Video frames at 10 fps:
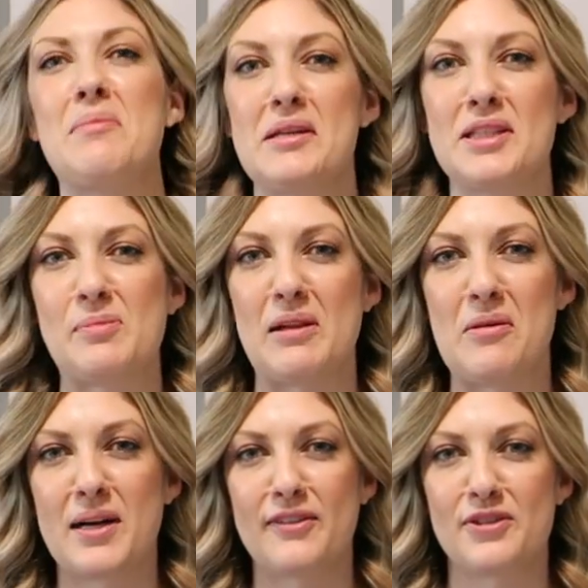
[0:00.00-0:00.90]
about this pillow
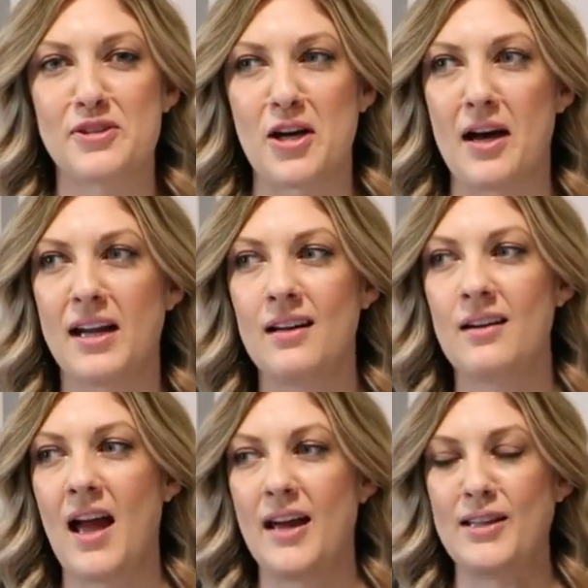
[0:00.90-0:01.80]
when I first got it,
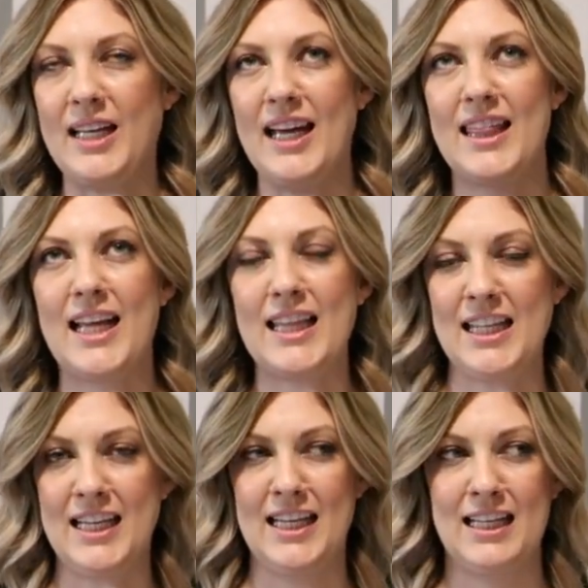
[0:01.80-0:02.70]
I think
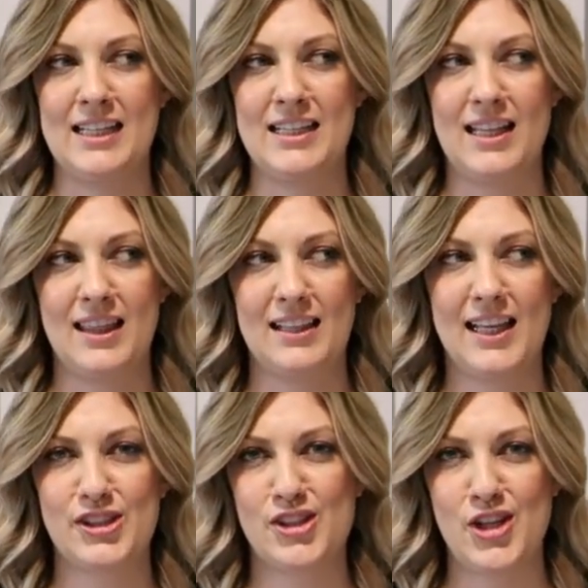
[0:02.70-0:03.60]
that in the
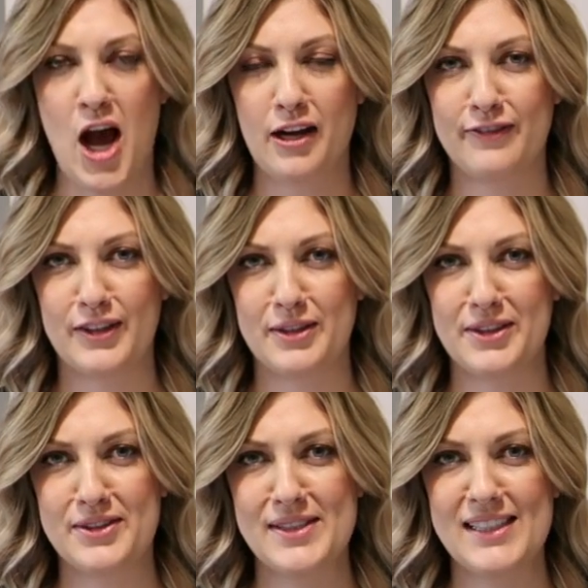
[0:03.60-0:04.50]
like stock
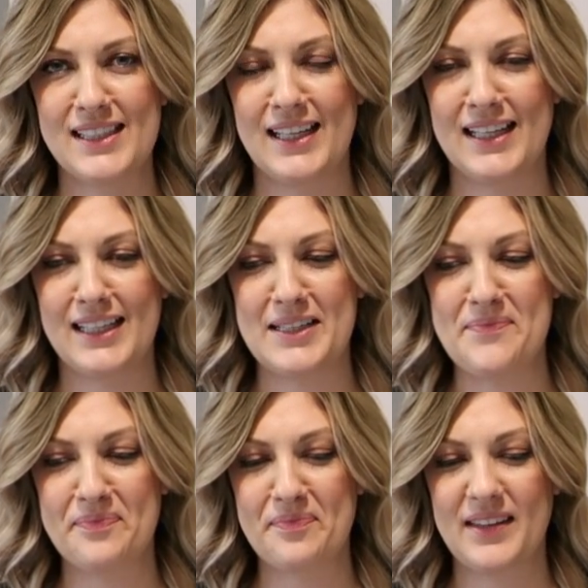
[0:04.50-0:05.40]
photos,
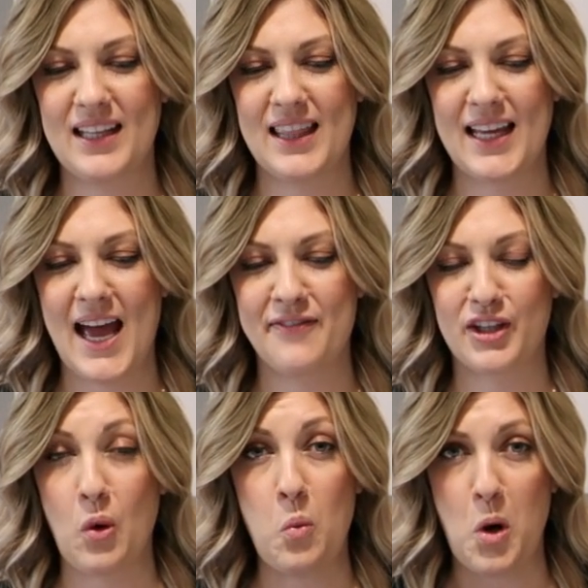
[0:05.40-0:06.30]
they have
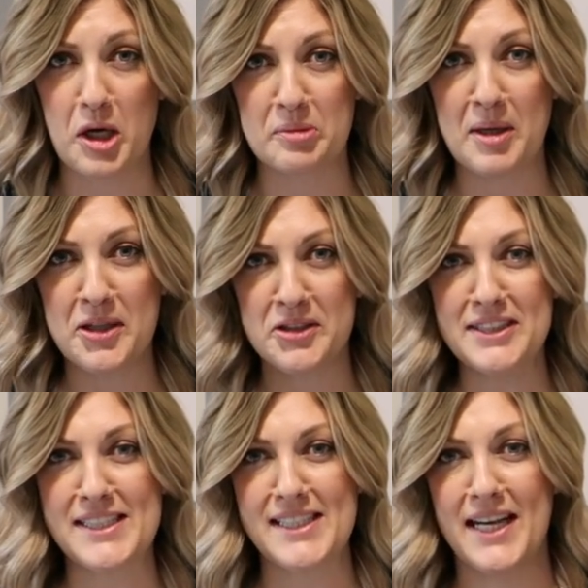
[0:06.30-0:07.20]
like a water bottle
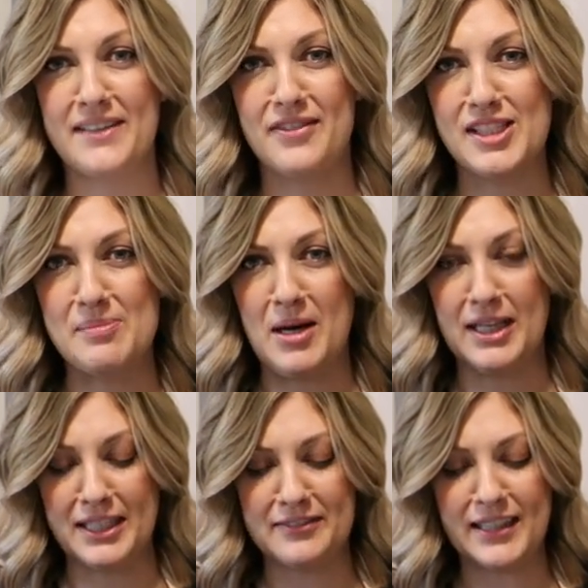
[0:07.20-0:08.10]
inside of this
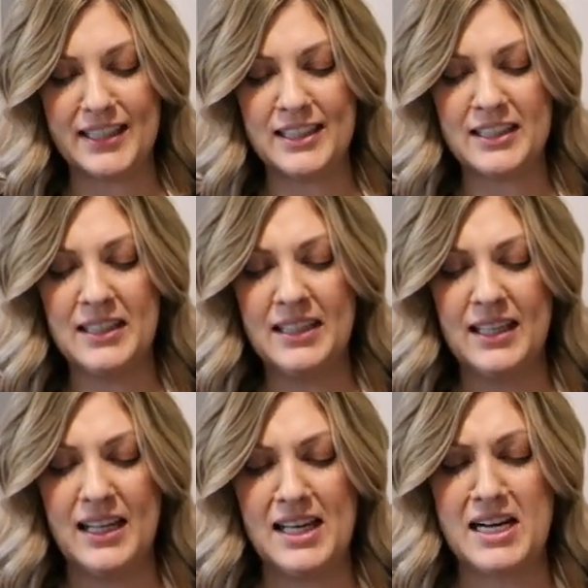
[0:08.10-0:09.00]
pocket right here.
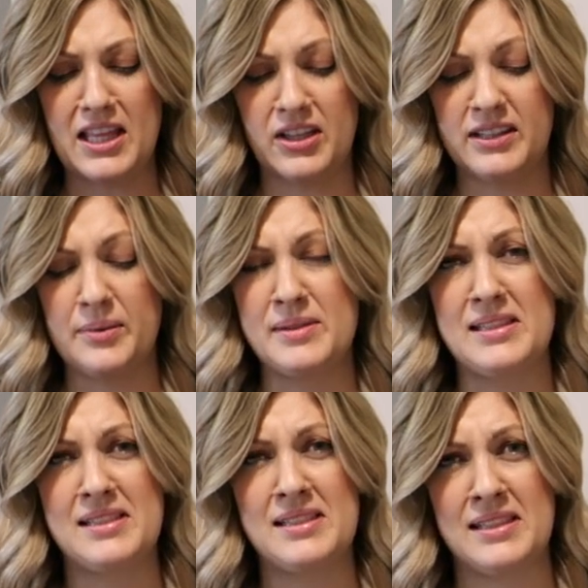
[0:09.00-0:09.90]
And I thought that was
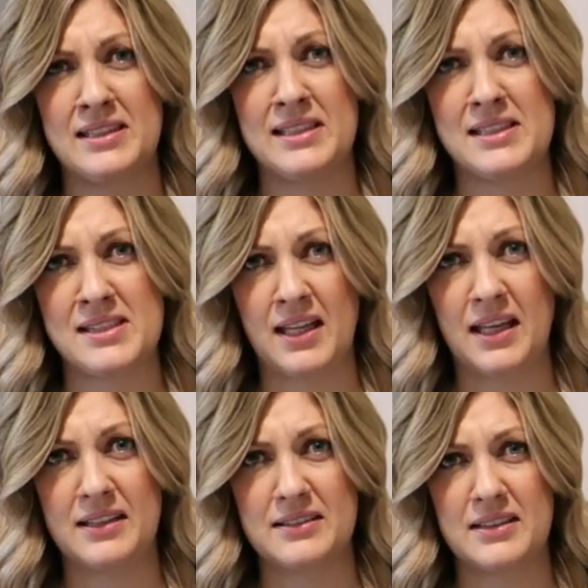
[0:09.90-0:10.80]
the silliest
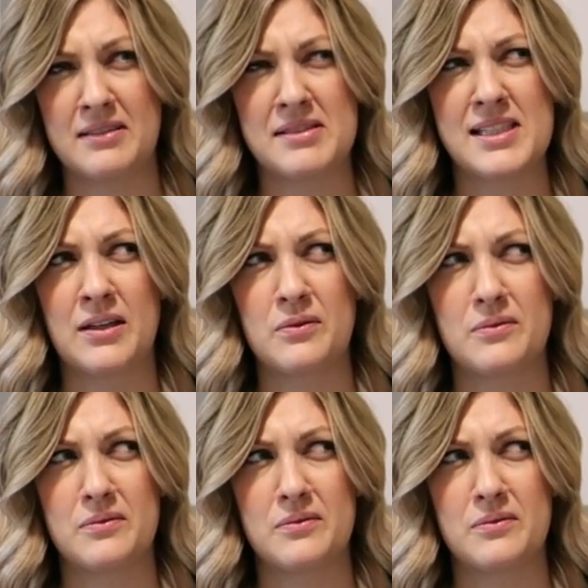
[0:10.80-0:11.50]
thing. I was like,